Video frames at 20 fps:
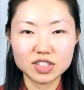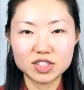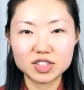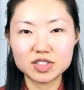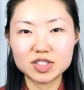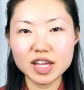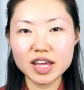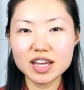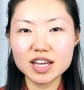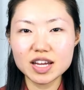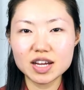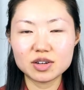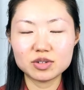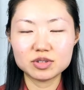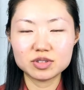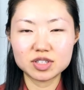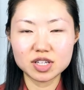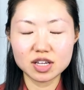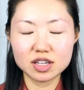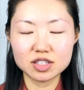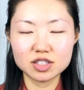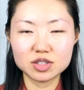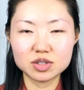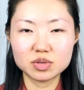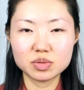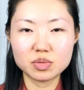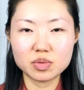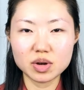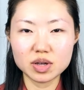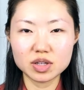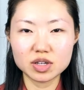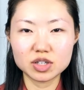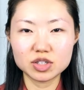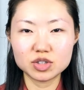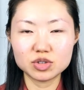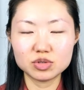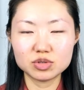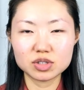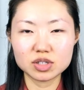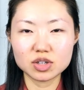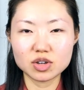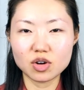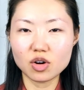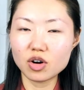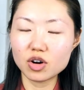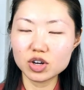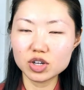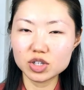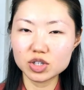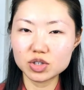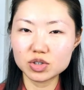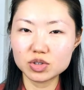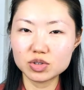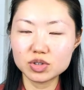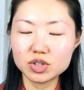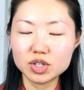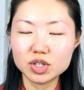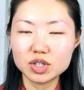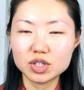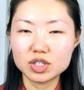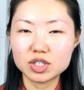Today I will test whether using oil